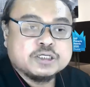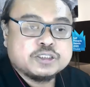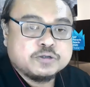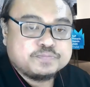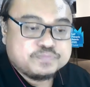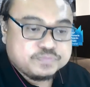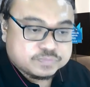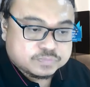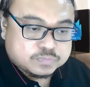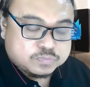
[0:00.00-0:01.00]
so
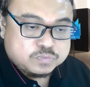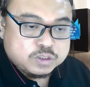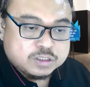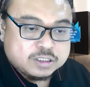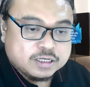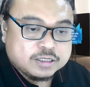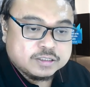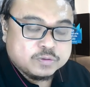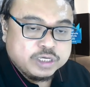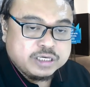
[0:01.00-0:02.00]

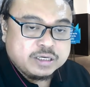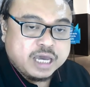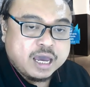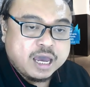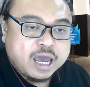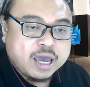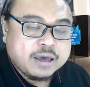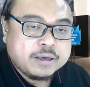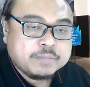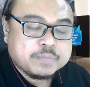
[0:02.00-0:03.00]
we
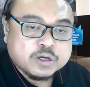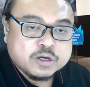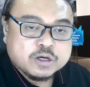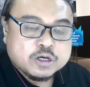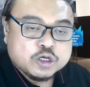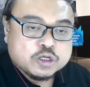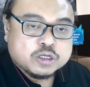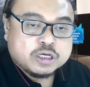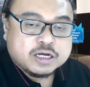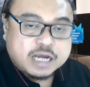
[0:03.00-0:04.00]
have
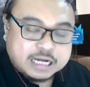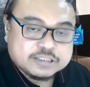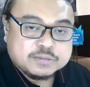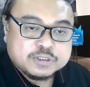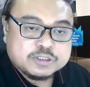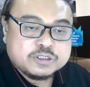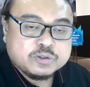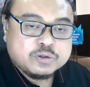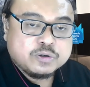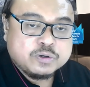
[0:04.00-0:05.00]
a customers
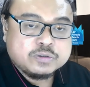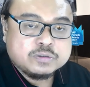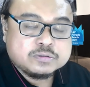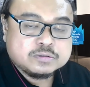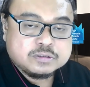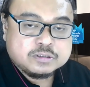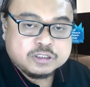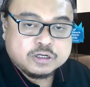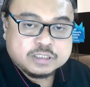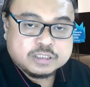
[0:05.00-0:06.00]
who,
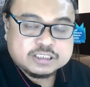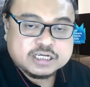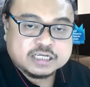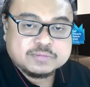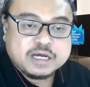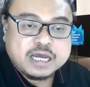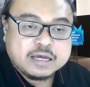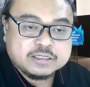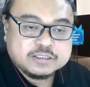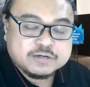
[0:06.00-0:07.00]
this customer
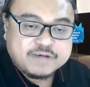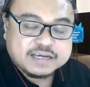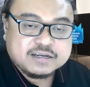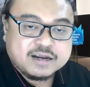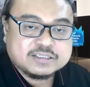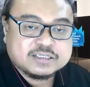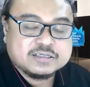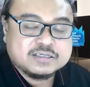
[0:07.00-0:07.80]
is a very large